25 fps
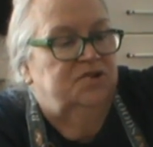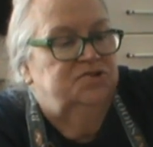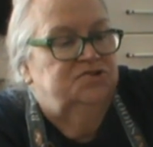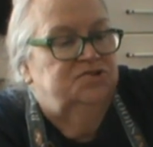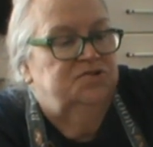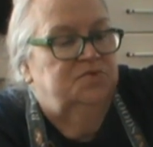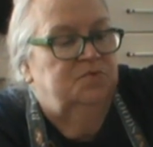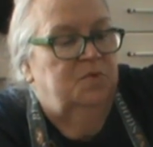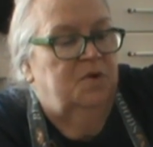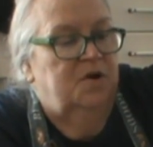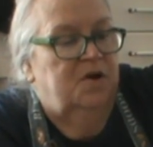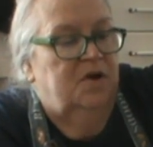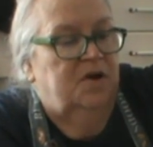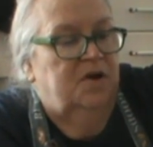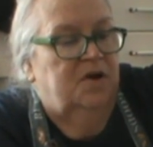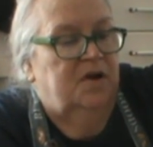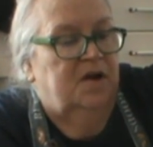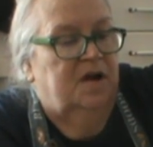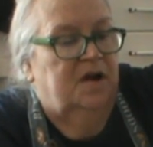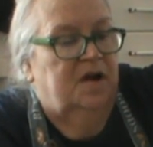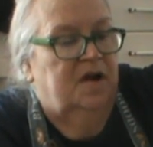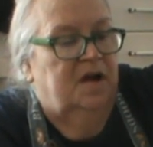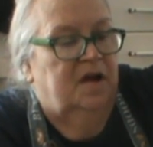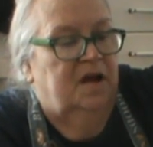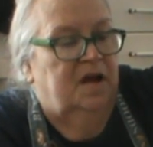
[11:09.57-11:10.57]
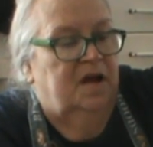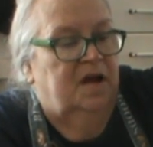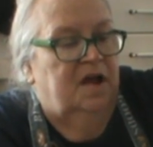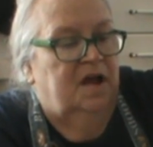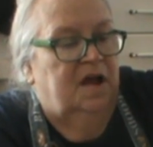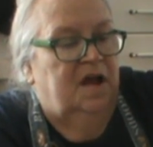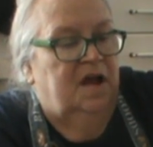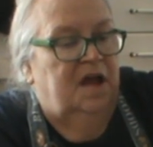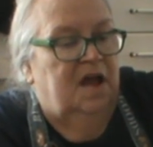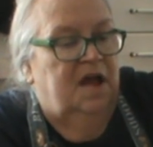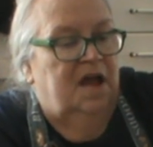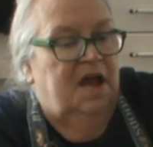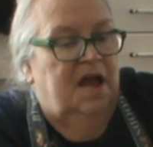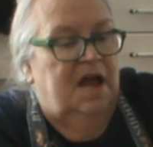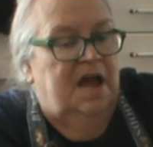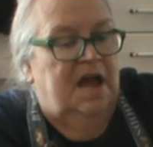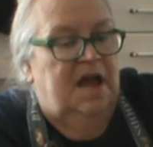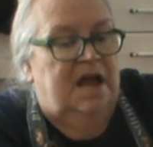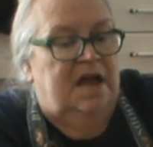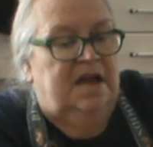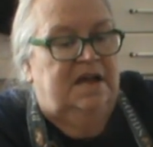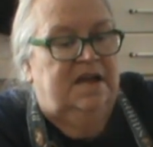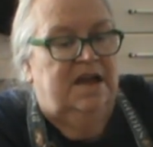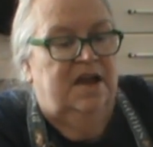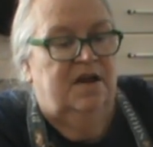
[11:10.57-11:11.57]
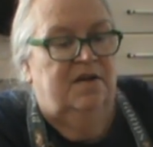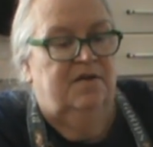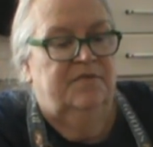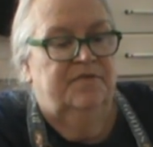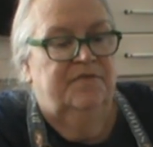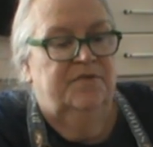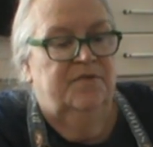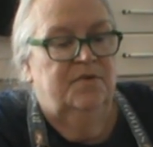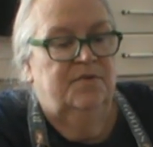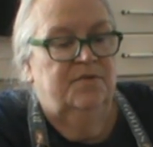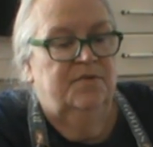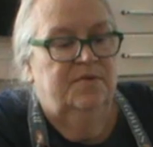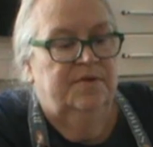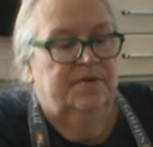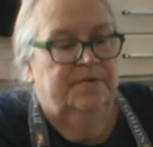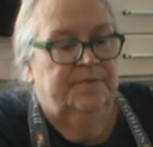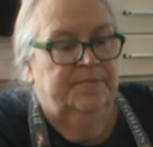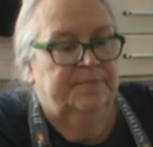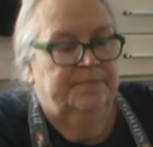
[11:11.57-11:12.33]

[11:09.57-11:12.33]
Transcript: as you are careful